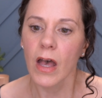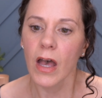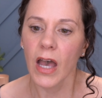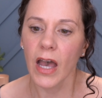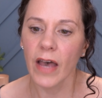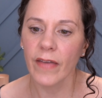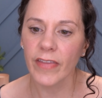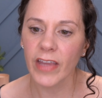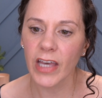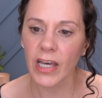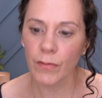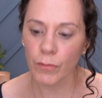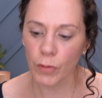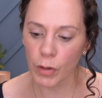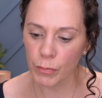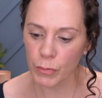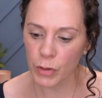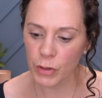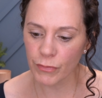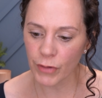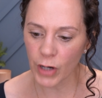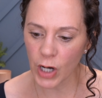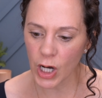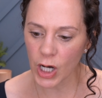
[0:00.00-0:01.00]
And then we'll
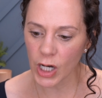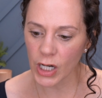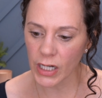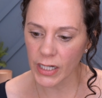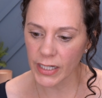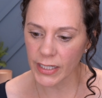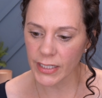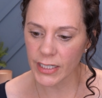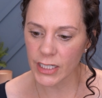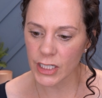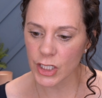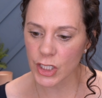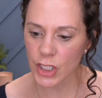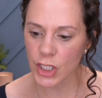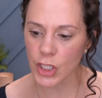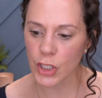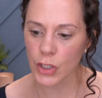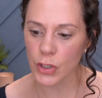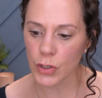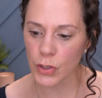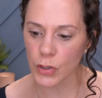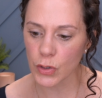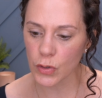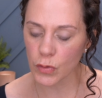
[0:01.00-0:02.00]
move on
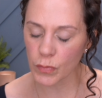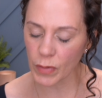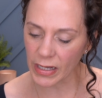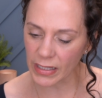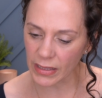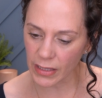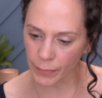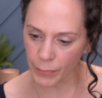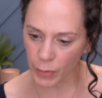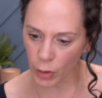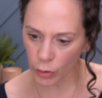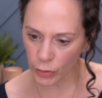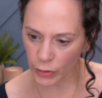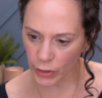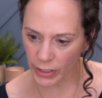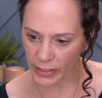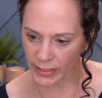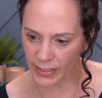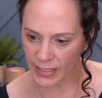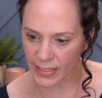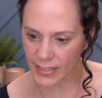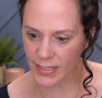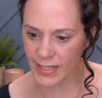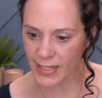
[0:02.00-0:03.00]
to, wait, let me hold on.
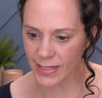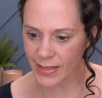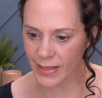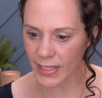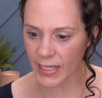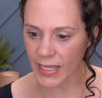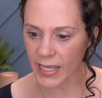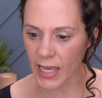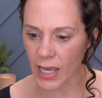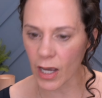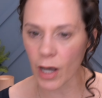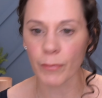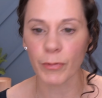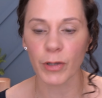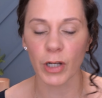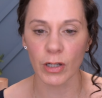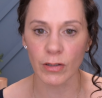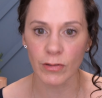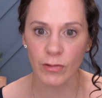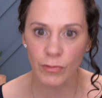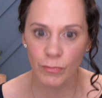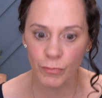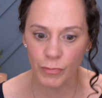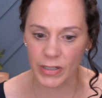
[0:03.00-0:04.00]
Is it the I'm going
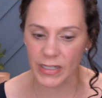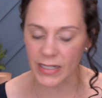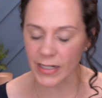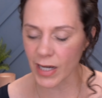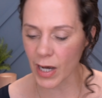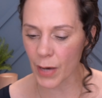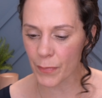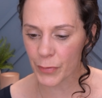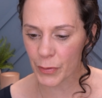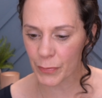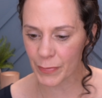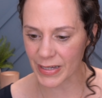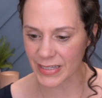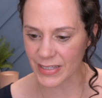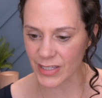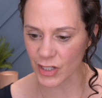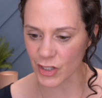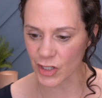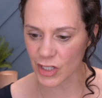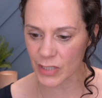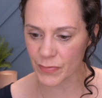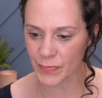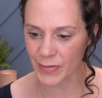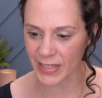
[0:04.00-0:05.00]
to read a couple
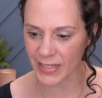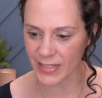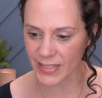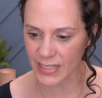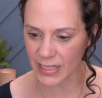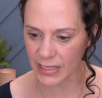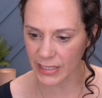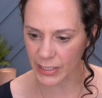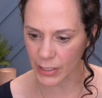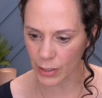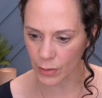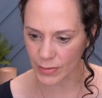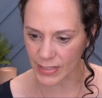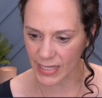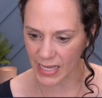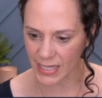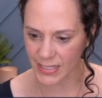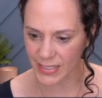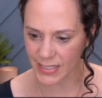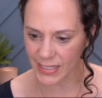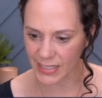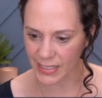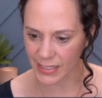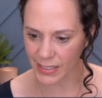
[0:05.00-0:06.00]
messages because Cleo's
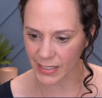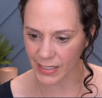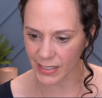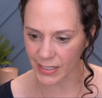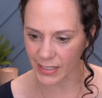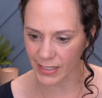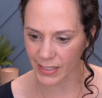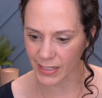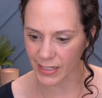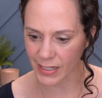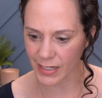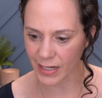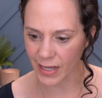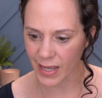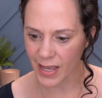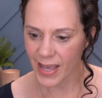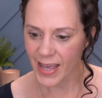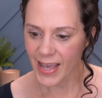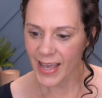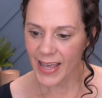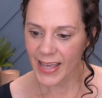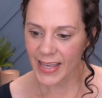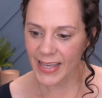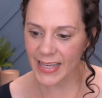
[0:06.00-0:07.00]
asking,
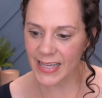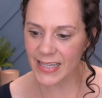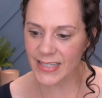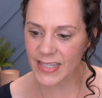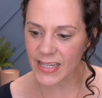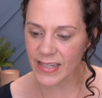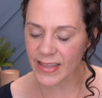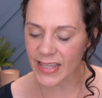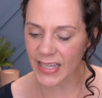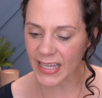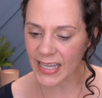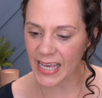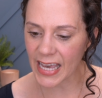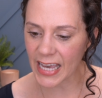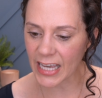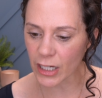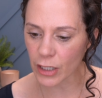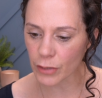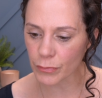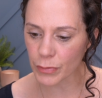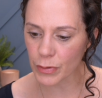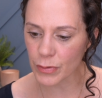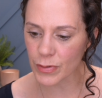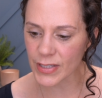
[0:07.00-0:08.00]
is it the
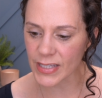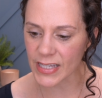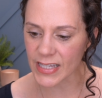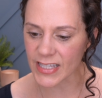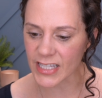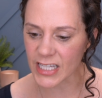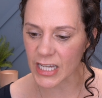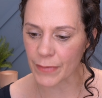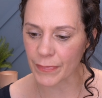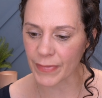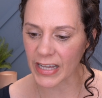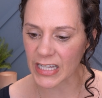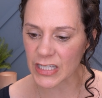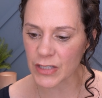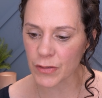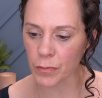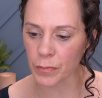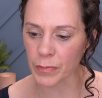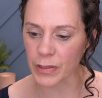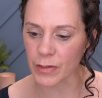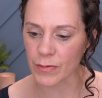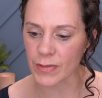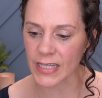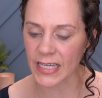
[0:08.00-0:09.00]
kangaroo system? That's what
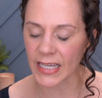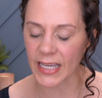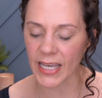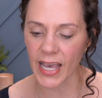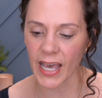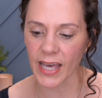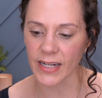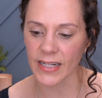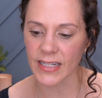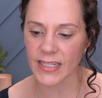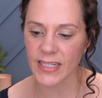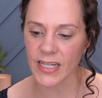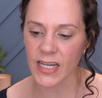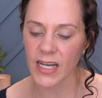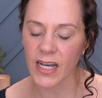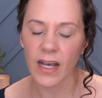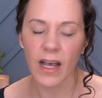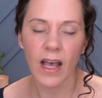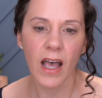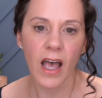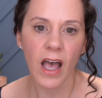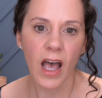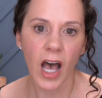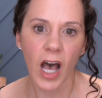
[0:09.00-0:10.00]
we use in Canada.
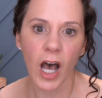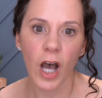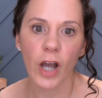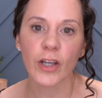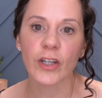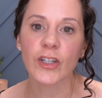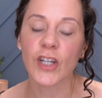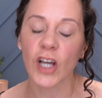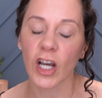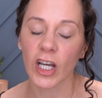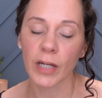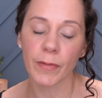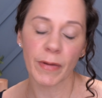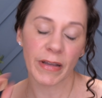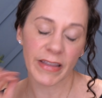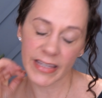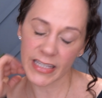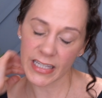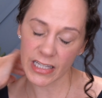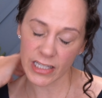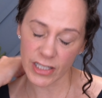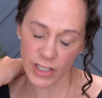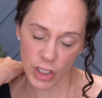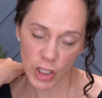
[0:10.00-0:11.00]
You're talking about
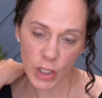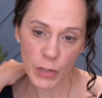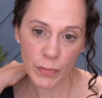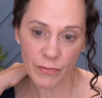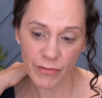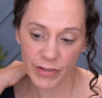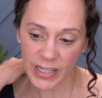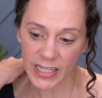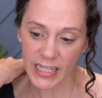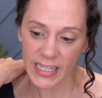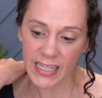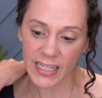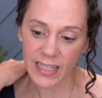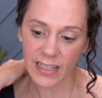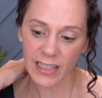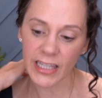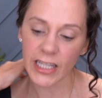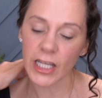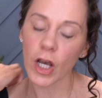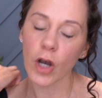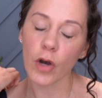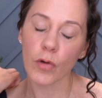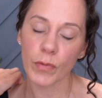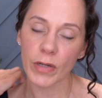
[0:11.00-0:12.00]
the tube feeding,
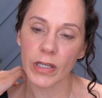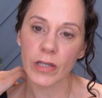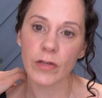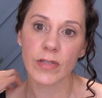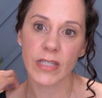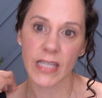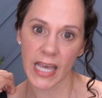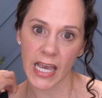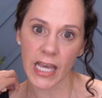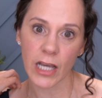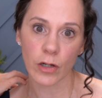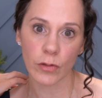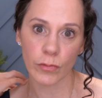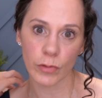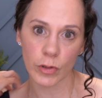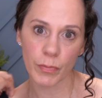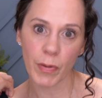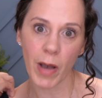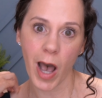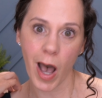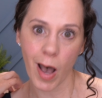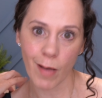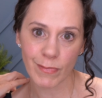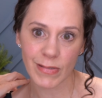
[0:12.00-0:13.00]
Cleo. We use kangaroo
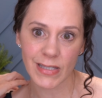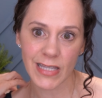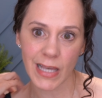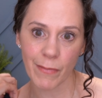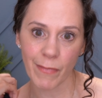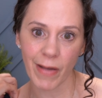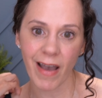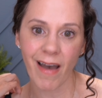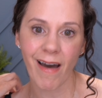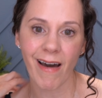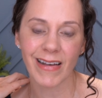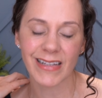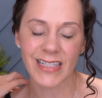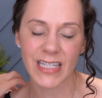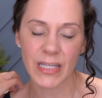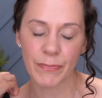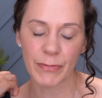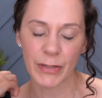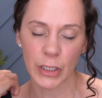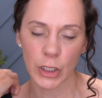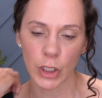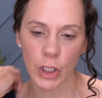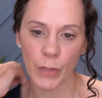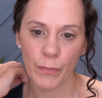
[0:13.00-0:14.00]
pumps at my
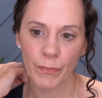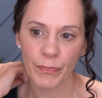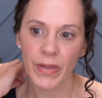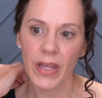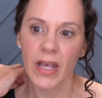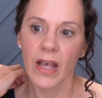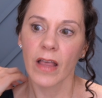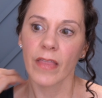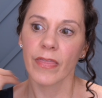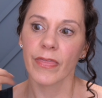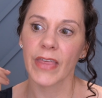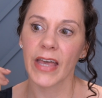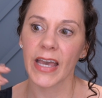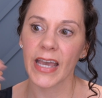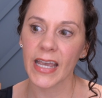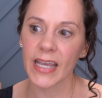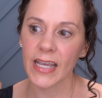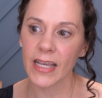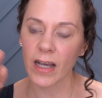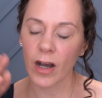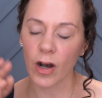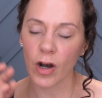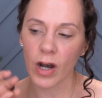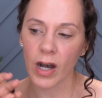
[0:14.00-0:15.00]
hospital.
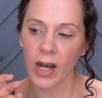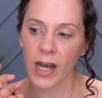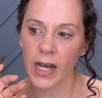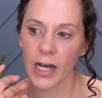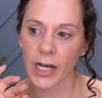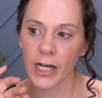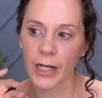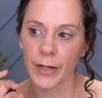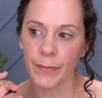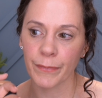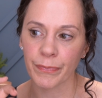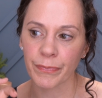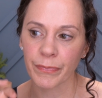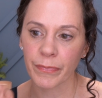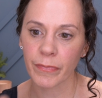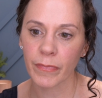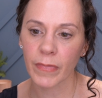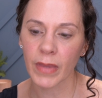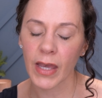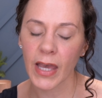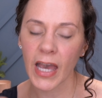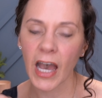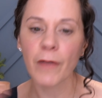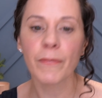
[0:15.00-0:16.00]
They
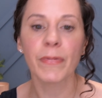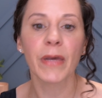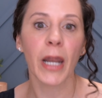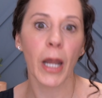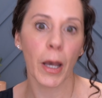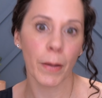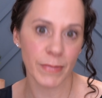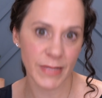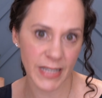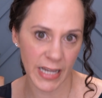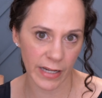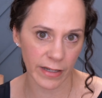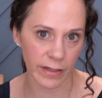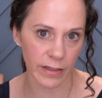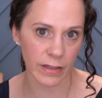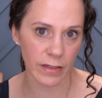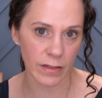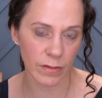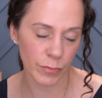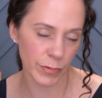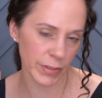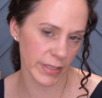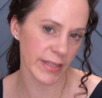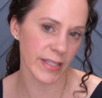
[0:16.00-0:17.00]
have been updated
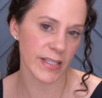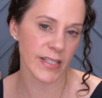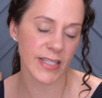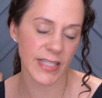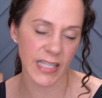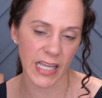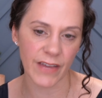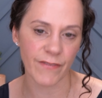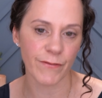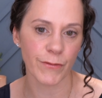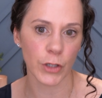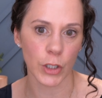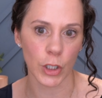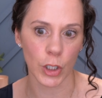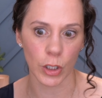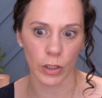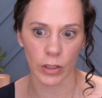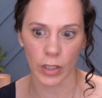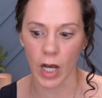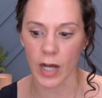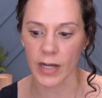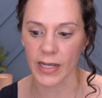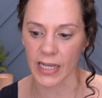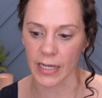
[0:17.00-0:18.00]
with the safer
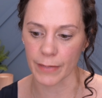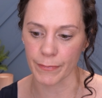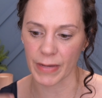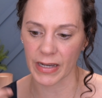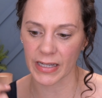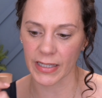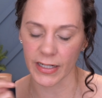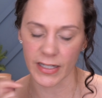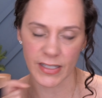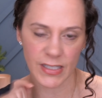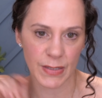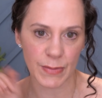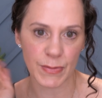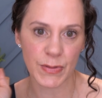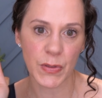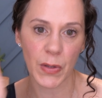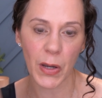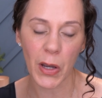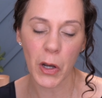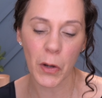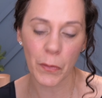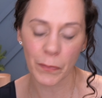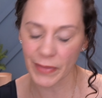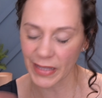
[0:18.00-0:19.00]
locking mechanism. So
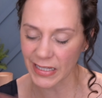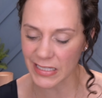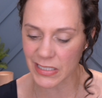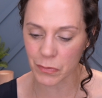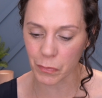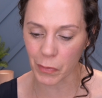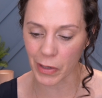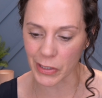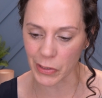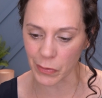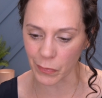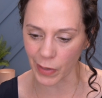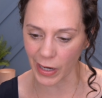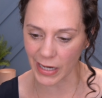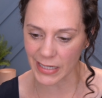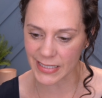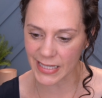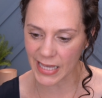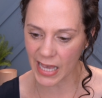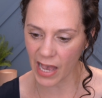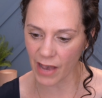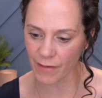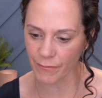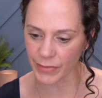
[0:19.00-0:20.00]
I hope that's what you guys
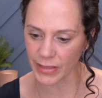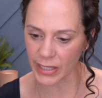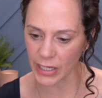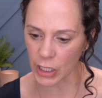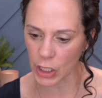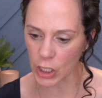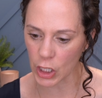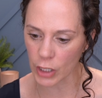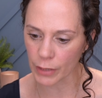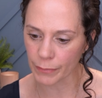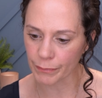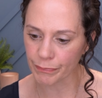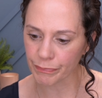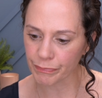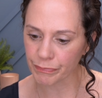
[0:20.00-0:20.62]
have there.